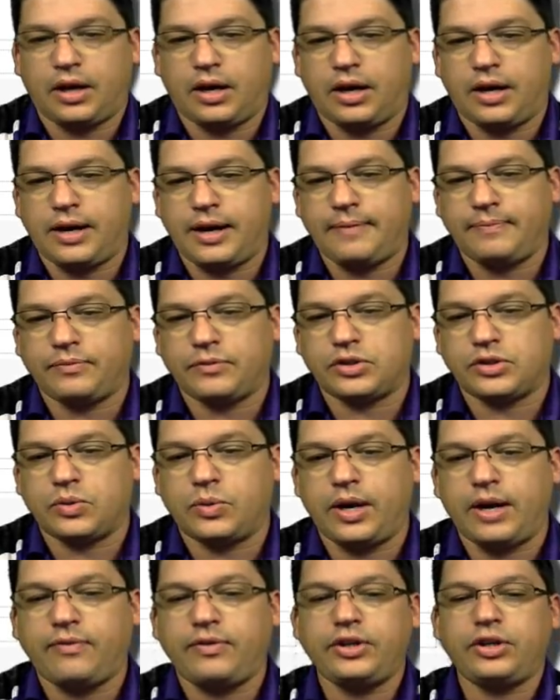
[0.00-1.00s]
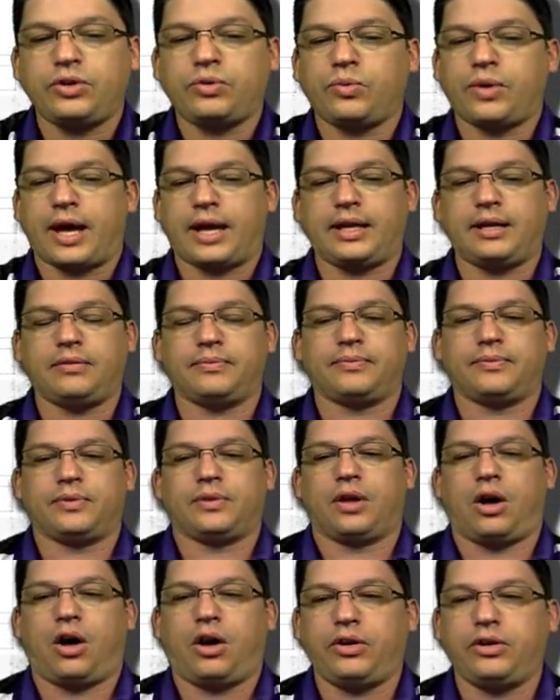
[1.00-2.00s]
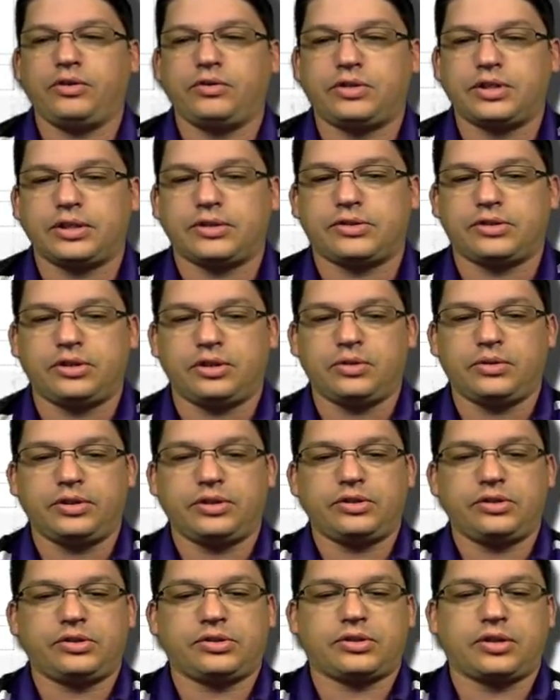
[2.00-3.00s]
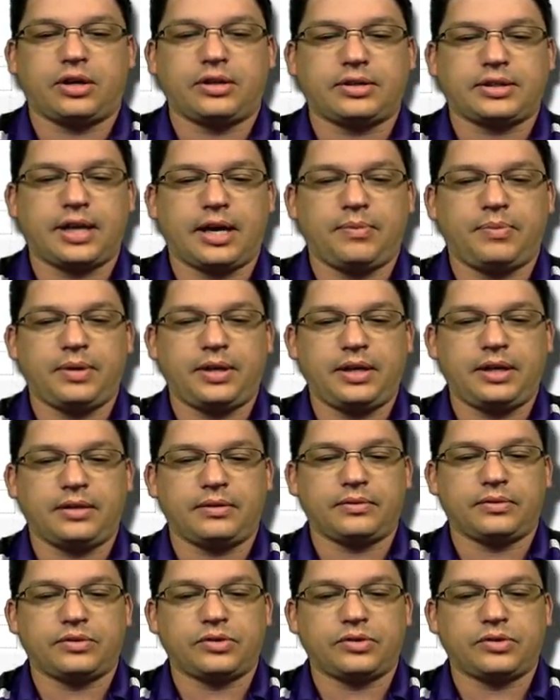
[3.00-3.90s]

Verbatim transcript: All right, so whenever you're ready, all you just do is you start typing in.